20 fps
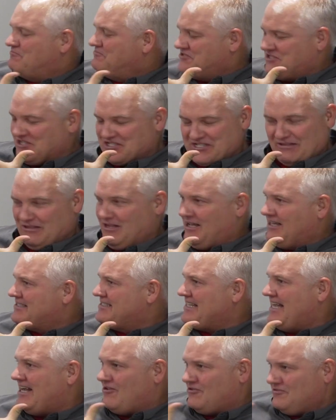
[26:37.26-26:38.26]
just
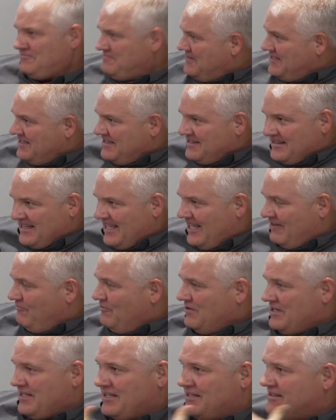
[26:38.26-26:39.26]
lucked out that
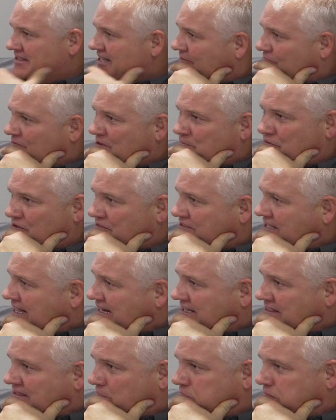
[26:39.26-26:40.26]
we put that
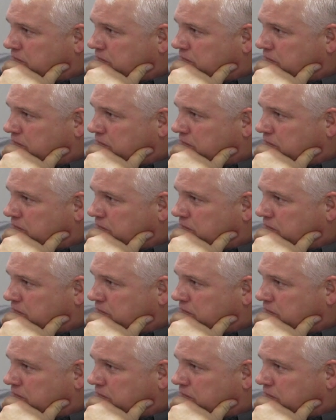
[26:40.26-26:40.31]
in the